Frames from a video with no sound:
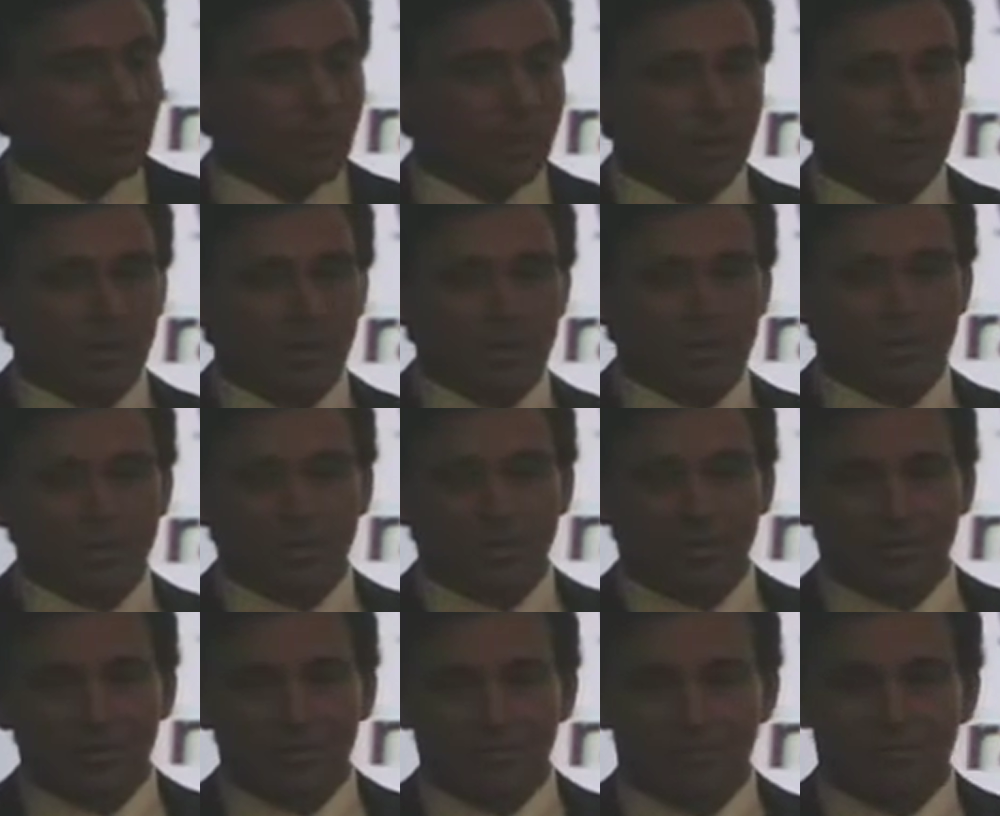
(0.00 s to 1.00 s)
we want to make
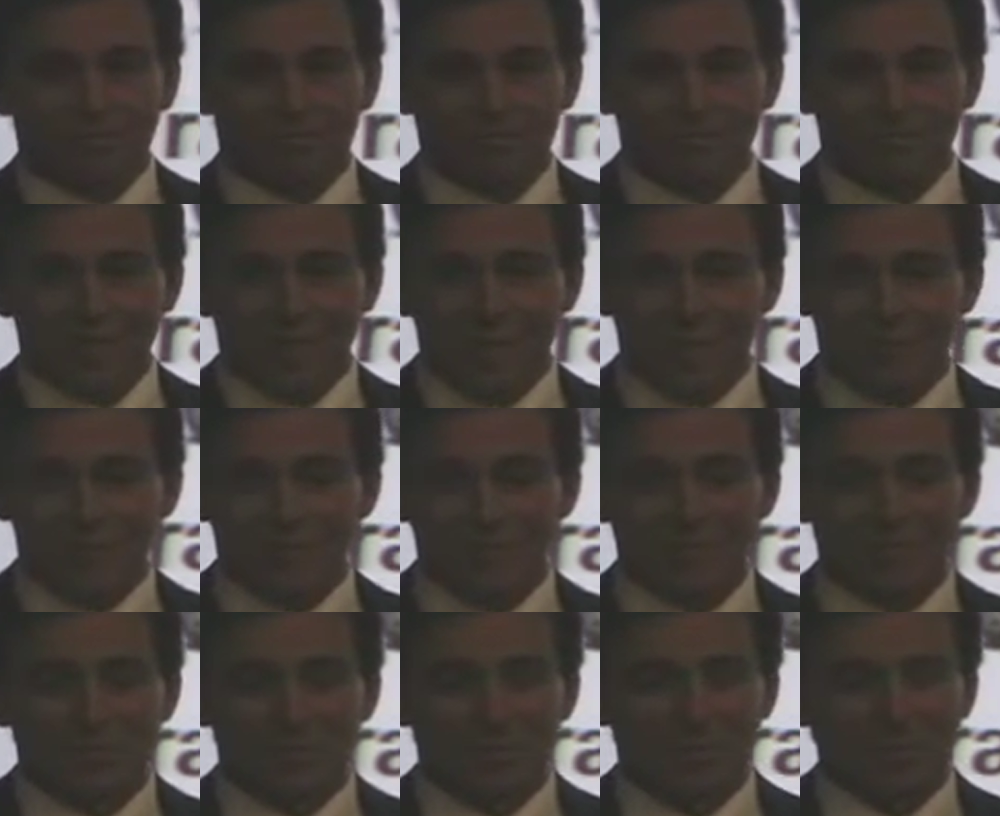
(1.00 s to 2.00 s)
sure that
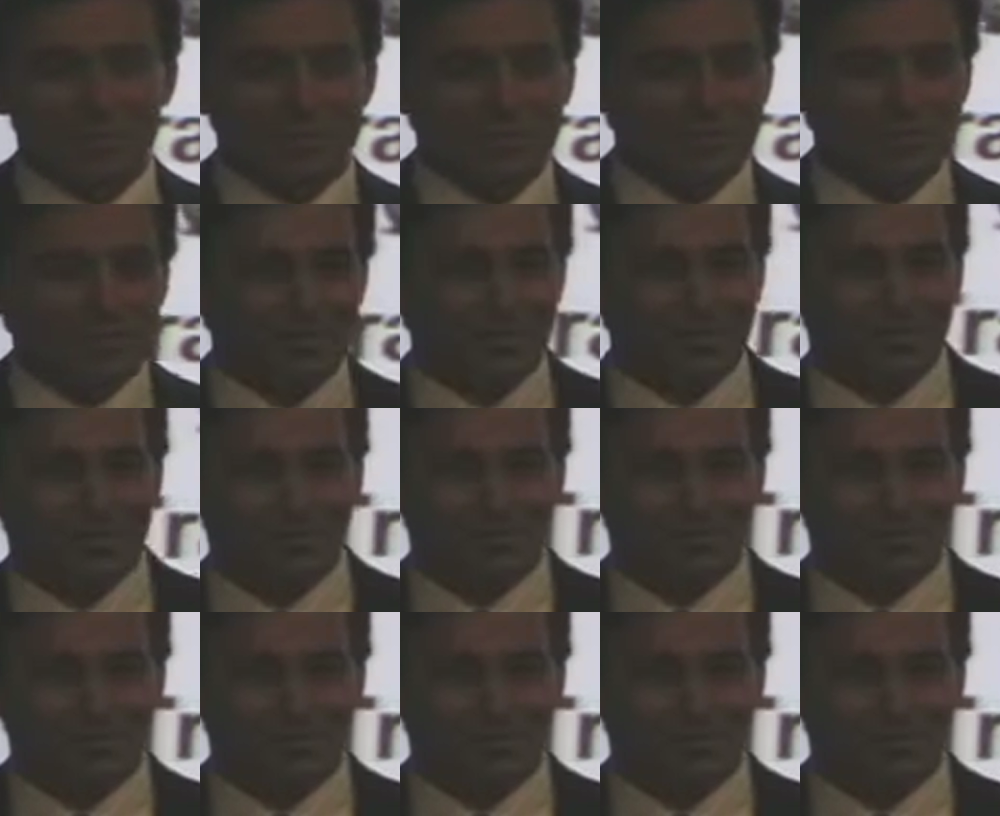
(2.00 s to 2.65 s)
we also